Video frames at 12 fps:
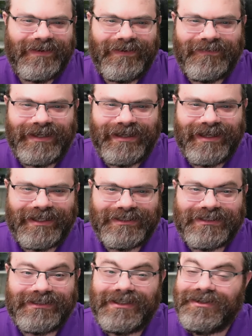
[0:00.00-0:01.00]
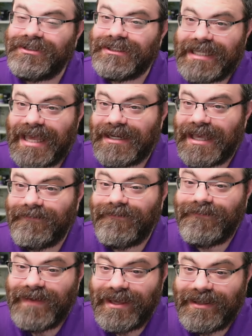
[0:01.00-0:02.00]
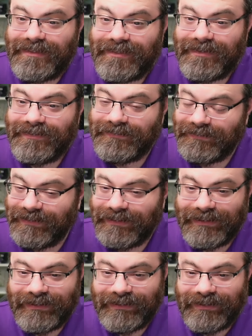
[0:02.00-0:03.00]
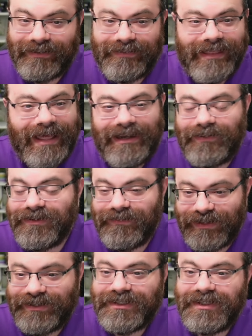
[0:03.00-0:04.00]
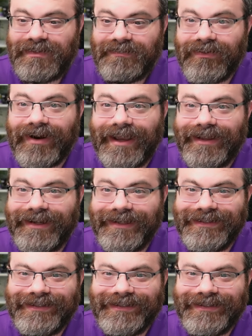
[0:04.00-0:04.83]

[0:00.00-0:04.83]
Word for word: Oh my gosh. You, just had to have faith that it would eventually be brain.